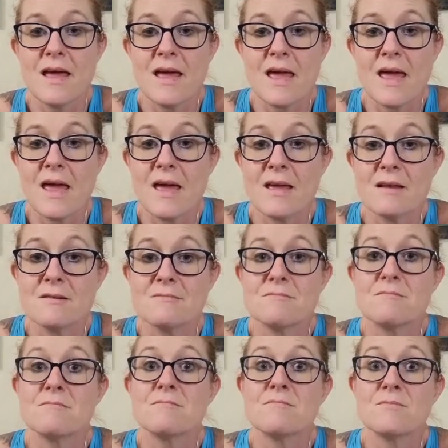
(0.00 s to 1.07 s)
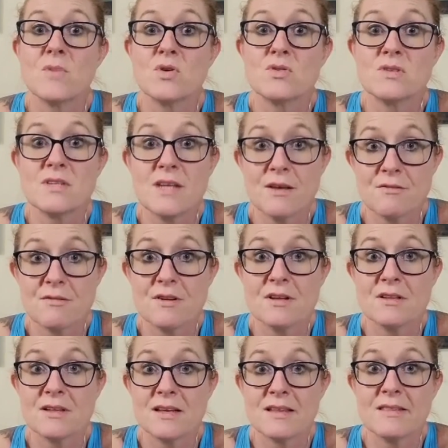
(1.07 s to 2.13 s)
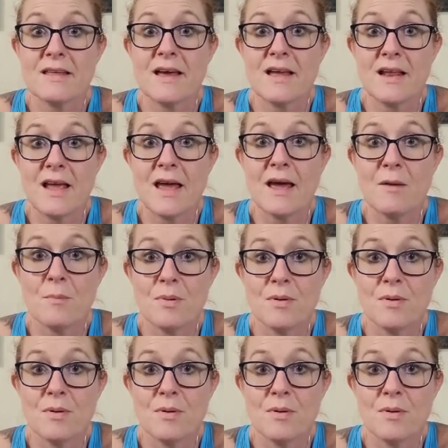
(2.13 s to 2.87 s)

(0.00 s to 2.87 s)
and most definitely that app.